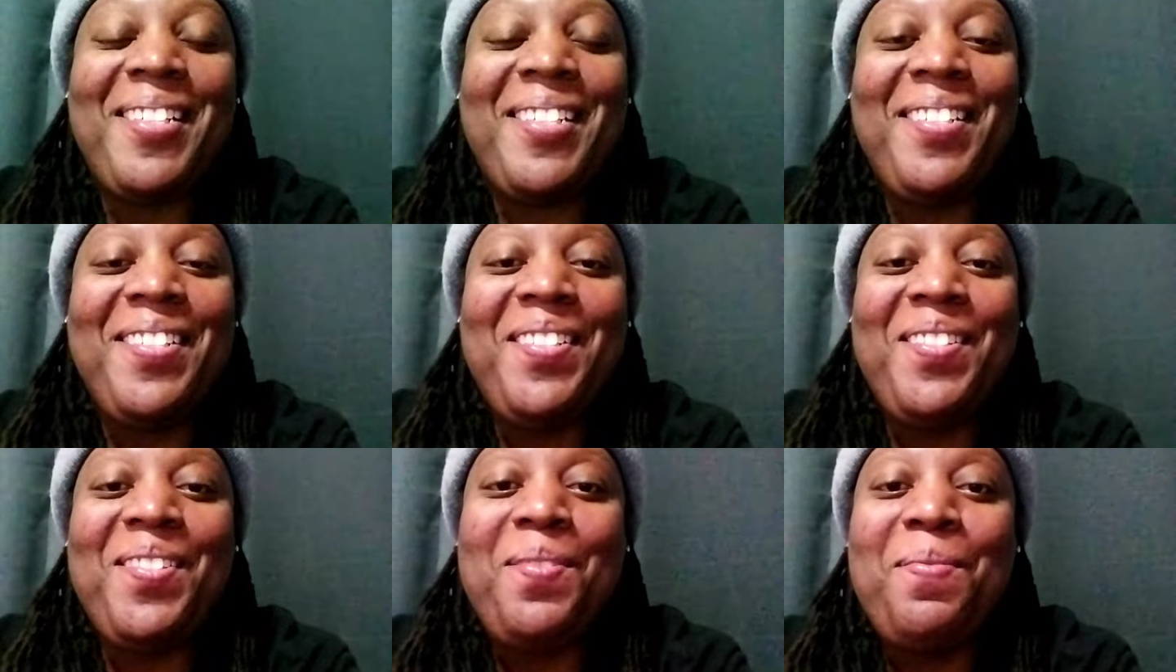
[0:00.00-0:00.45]

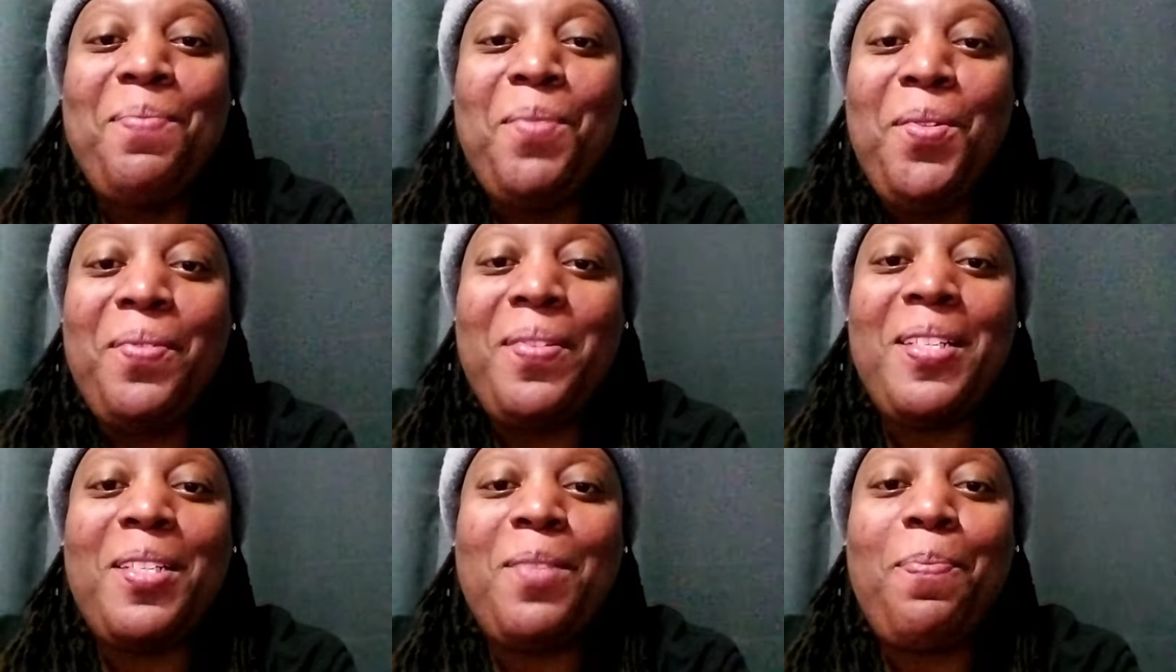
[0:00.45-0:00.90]
you know,
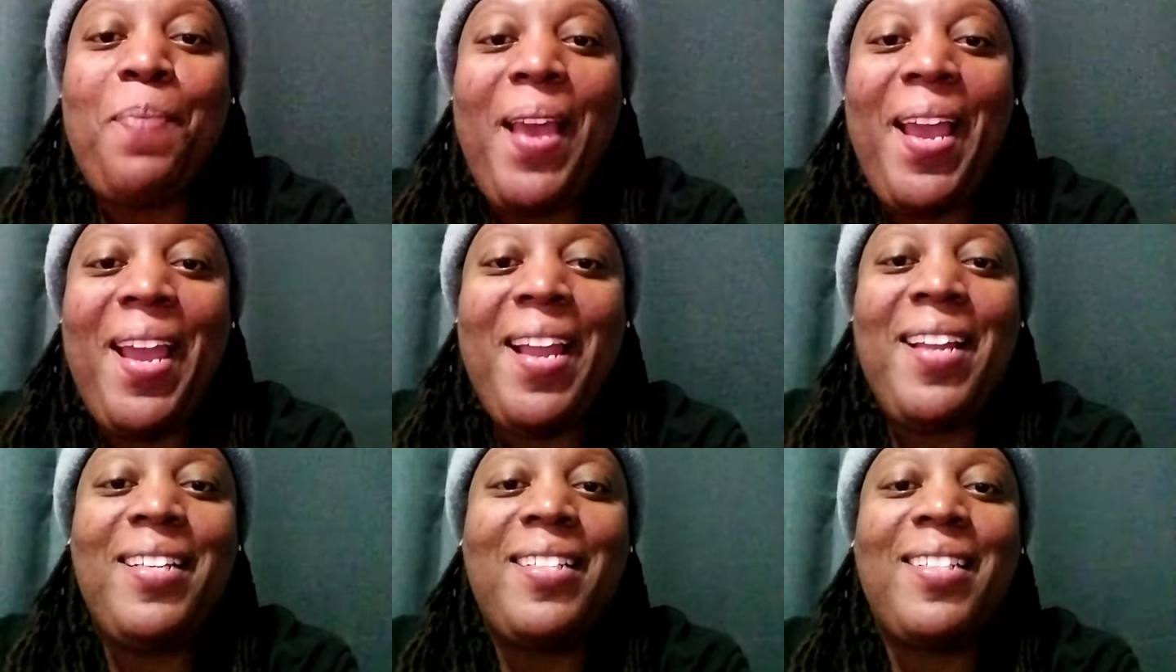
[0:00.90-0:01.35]
move this
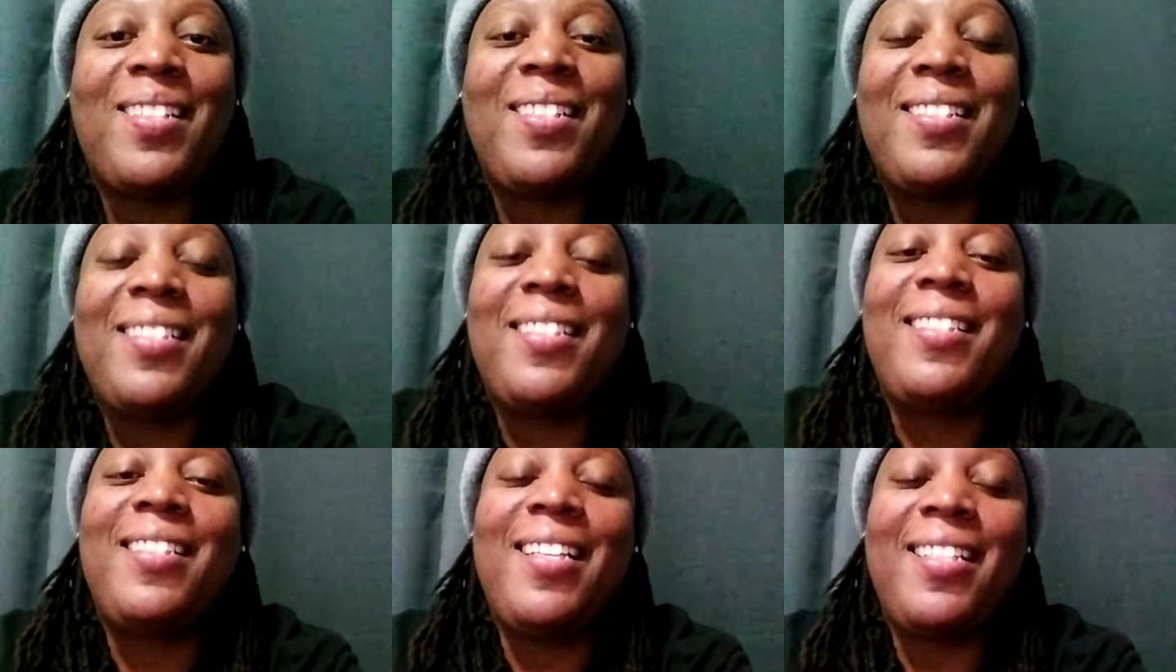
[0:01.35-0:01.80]
page
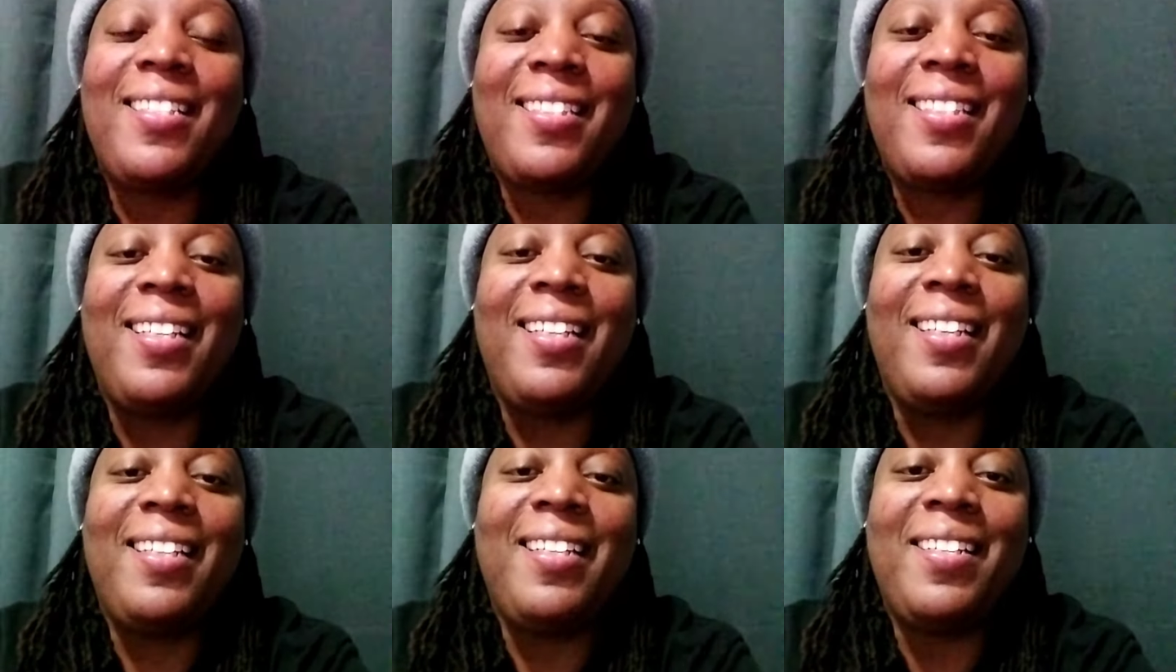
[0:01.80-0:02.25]

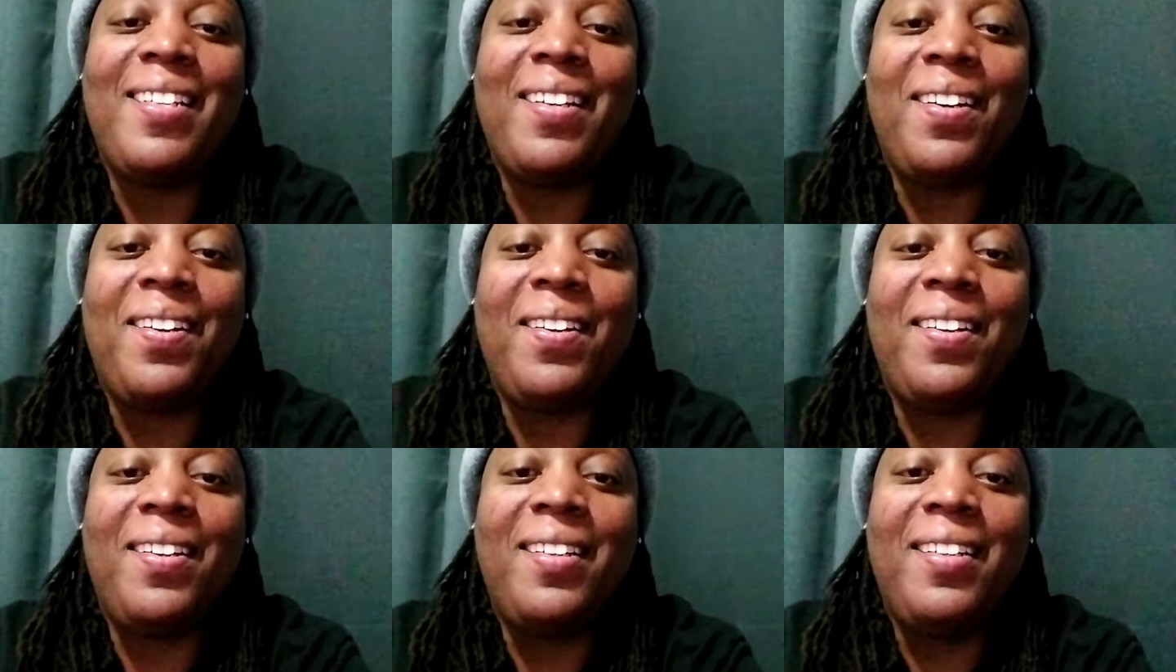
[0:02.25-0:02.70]
consistently,
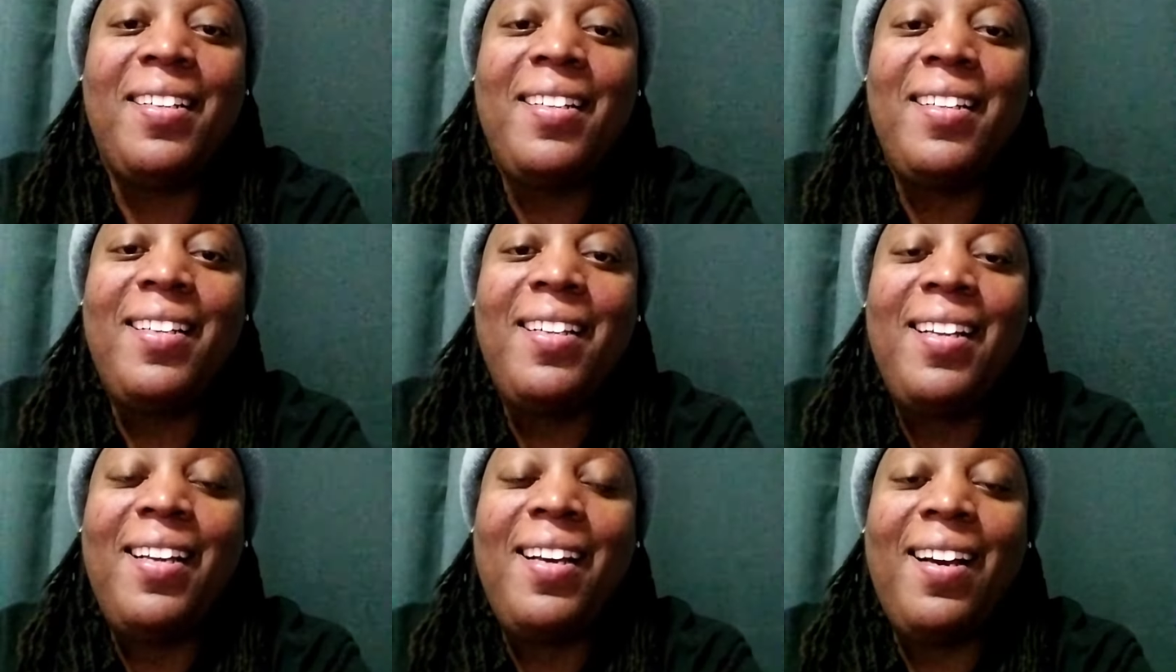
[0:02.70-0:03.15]
y'all.
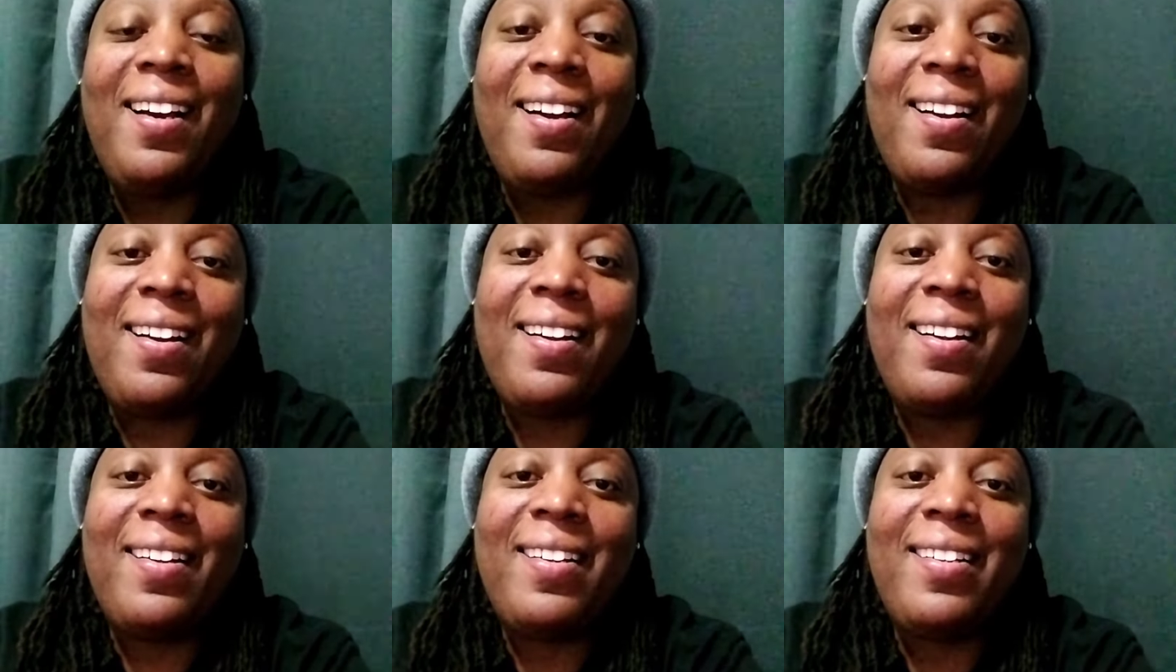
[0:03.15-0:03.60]
All
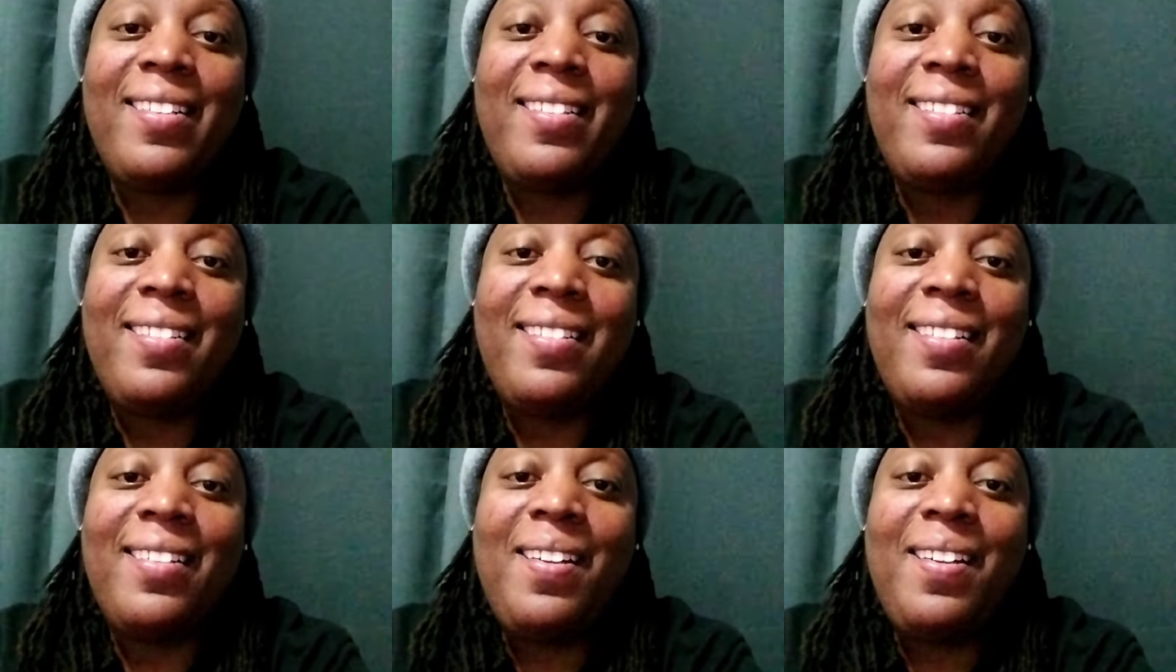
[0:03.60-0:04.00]
right.